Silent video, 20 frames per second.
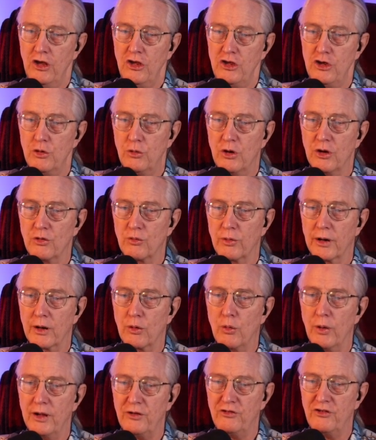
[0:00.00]
You can
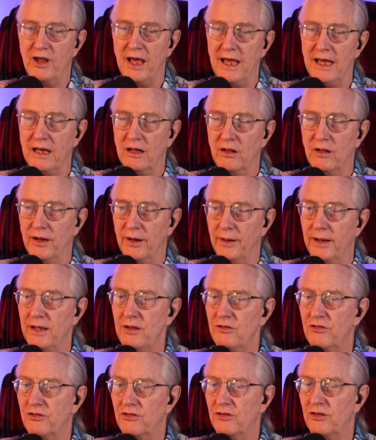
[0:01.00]
request a
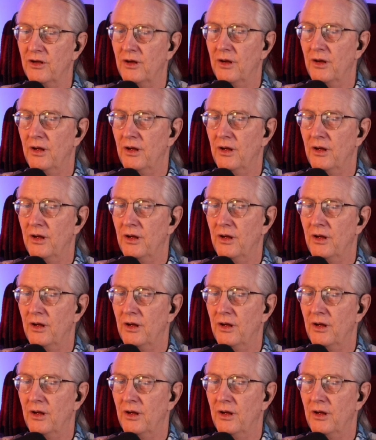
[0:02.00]
clearance,